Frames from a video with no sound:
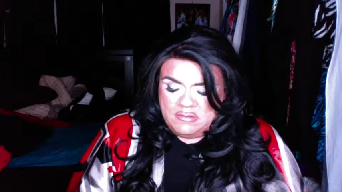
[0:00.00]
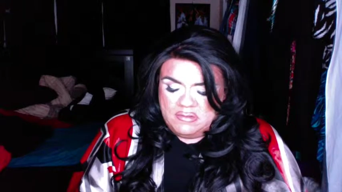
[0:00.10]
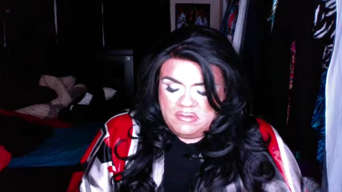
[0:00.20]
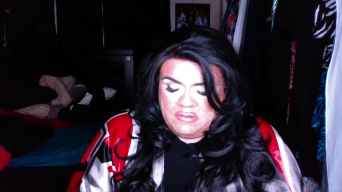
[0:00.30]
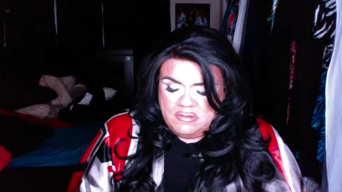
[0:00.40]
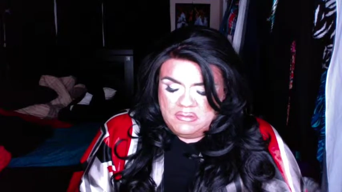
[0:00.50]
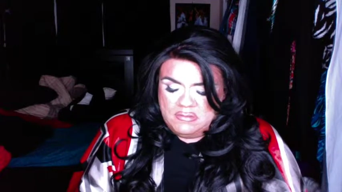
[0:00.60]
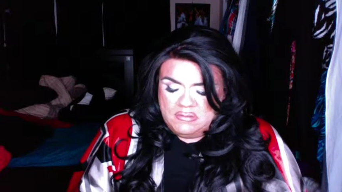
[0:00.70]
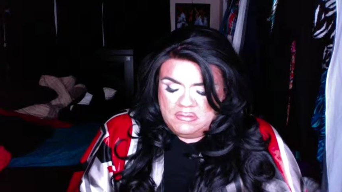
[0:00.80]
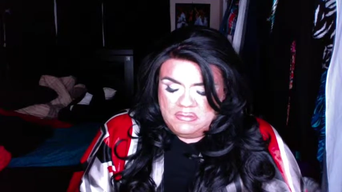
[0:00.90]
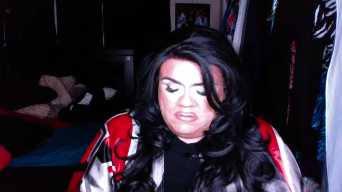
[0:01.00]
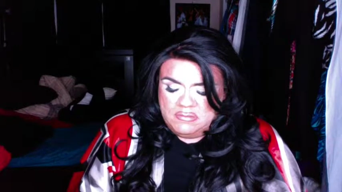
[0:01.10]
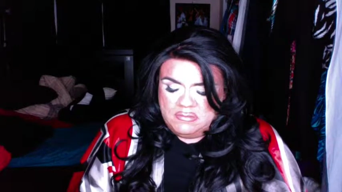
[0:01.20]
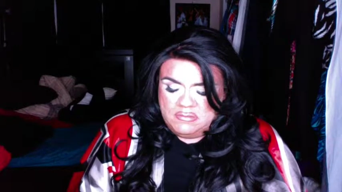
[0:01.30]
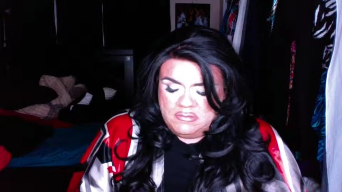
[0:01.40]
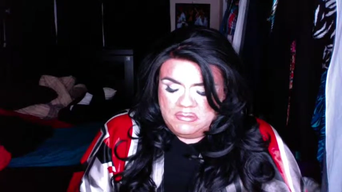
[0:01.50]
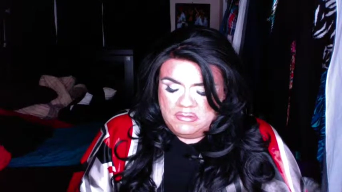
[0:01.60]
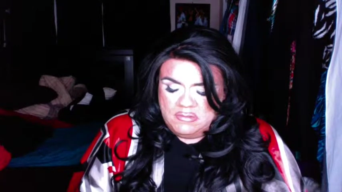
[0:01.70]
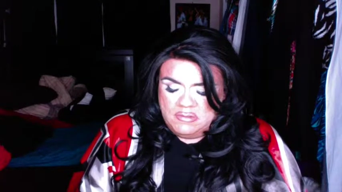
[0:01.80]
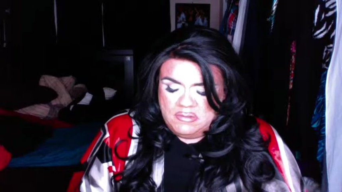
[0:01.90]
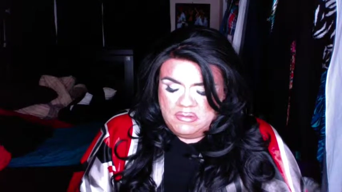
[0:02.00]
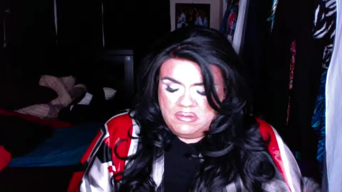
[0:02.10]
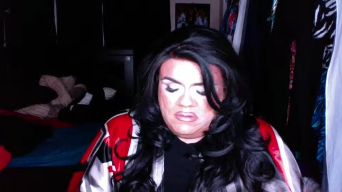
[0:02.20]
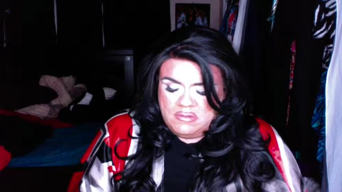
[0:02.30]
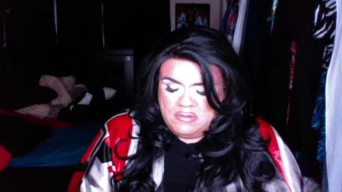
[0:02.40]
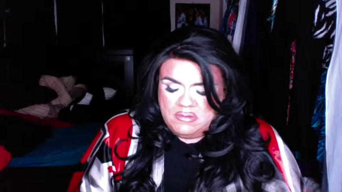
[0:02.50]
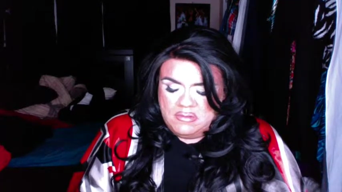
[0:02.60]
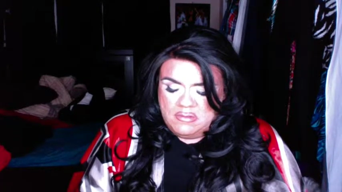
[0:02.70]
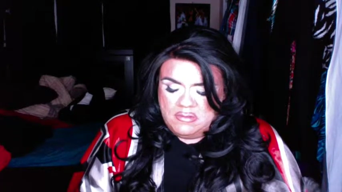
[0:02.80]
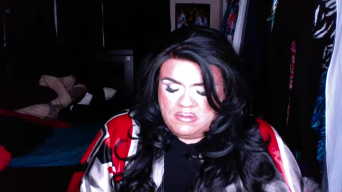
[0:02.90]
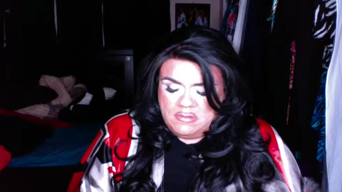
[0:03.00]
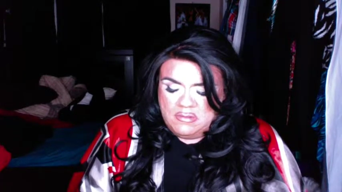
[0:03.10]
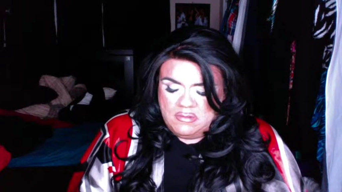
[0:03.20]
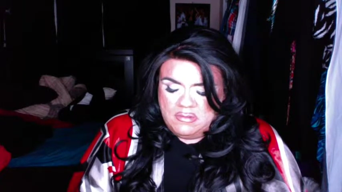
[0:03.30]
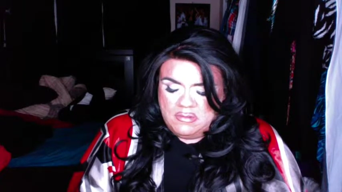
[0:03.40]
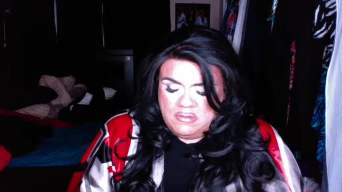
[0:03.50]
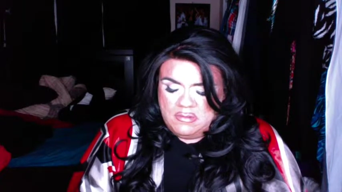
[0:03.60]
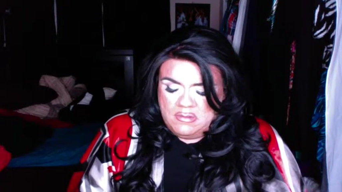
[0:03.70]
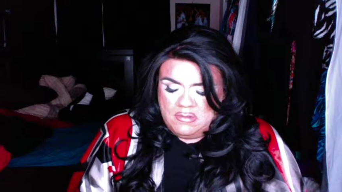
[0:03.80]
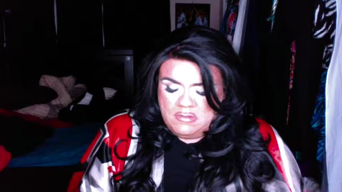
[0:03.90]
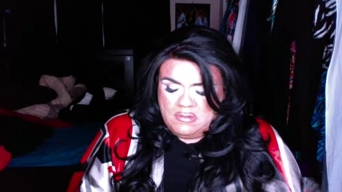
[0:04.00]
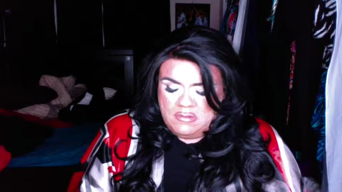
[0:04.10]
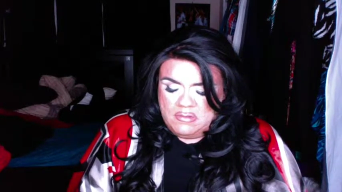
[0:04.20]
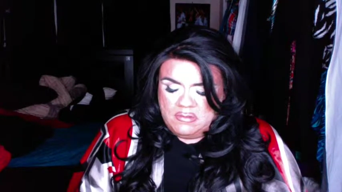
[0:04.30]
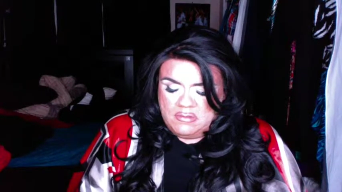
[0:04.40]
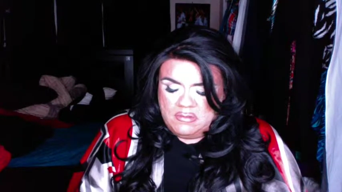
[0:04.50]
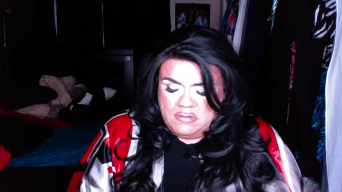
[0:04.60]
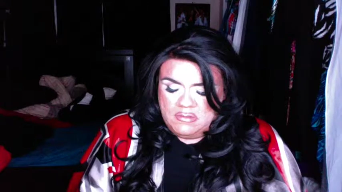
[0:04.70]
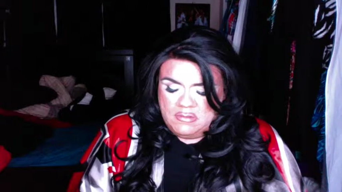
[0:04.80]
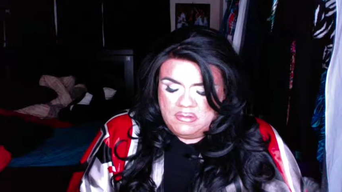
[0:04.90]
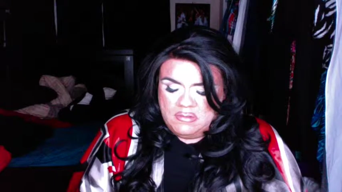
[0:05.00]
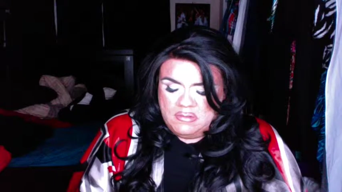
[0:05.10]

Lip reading: No one is speaking in this clip.